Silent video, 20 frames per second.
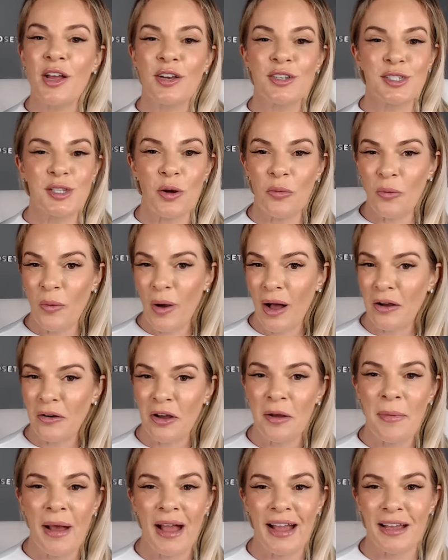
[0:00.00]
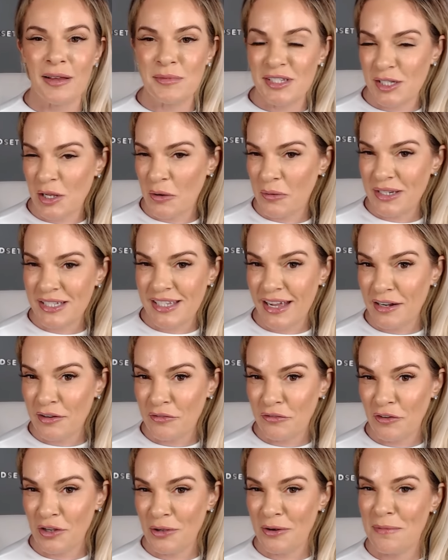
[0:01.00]
So welcome. I am so excited
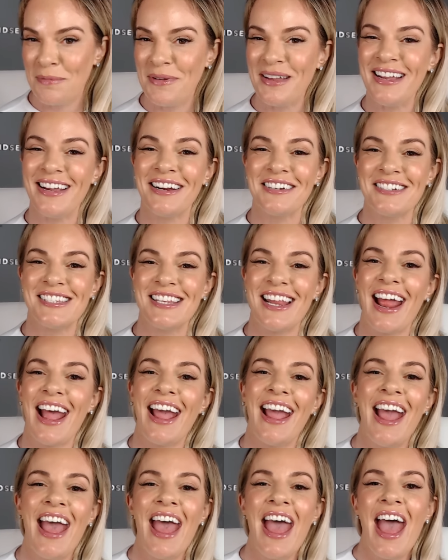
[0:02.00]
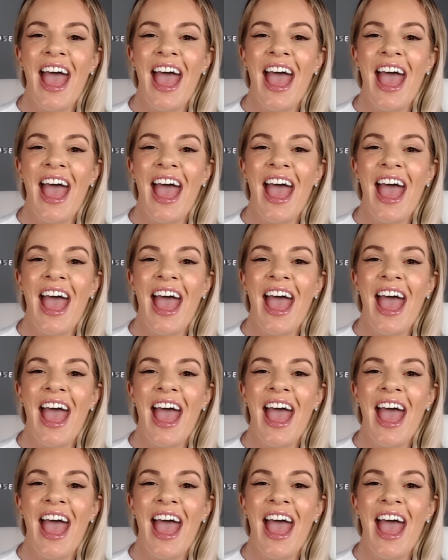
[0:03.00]
for you to be here today.